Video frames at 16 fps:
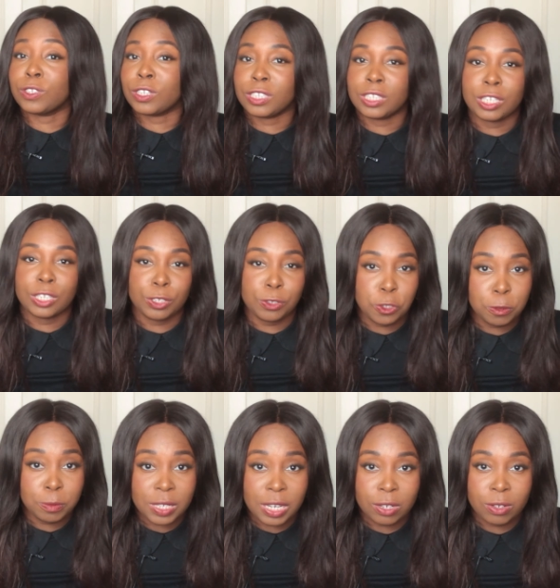starting a
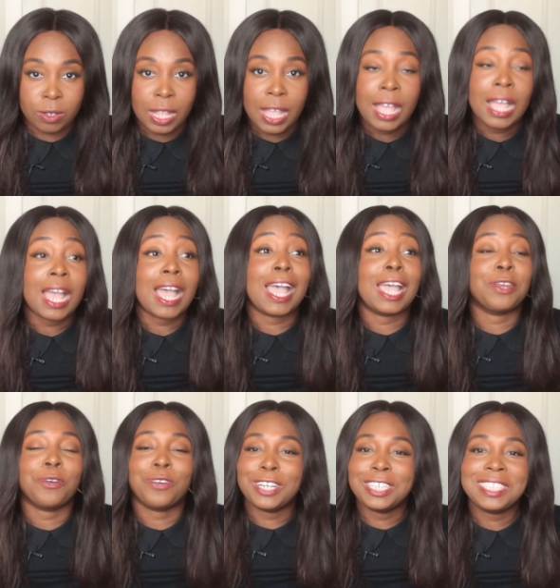YouTube channel. And
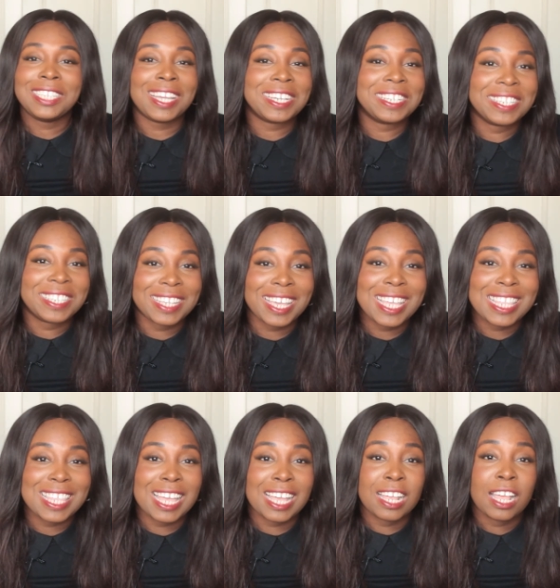honestly, I can say
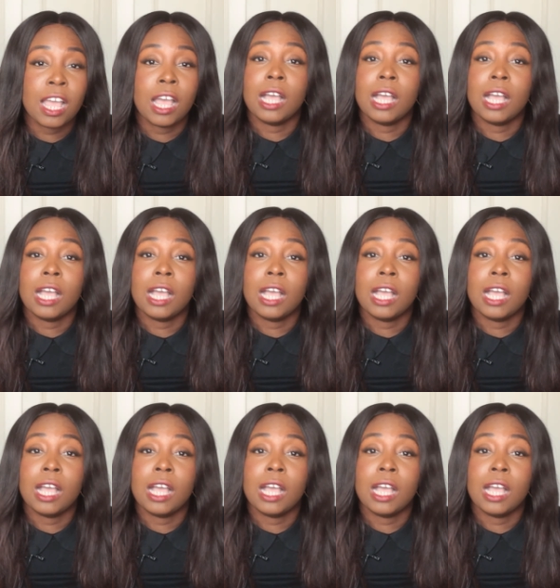that